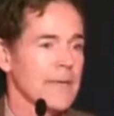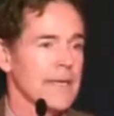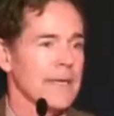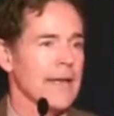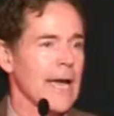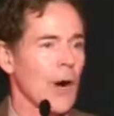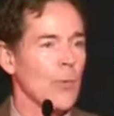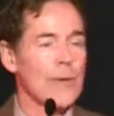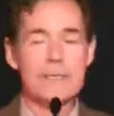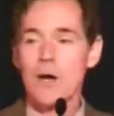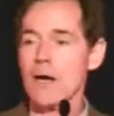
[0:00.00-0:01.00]
and how
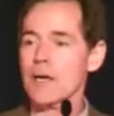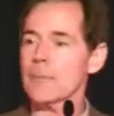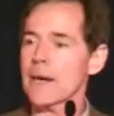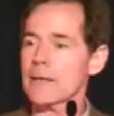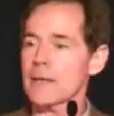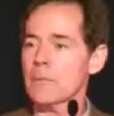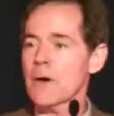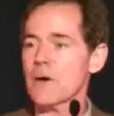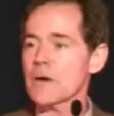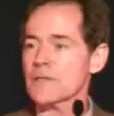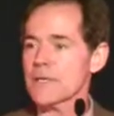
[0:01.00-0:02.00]
we talk about it
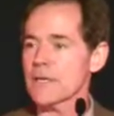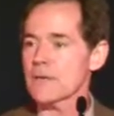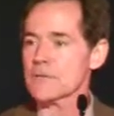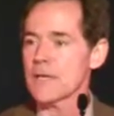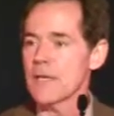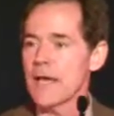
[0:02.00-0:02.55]
among ourselves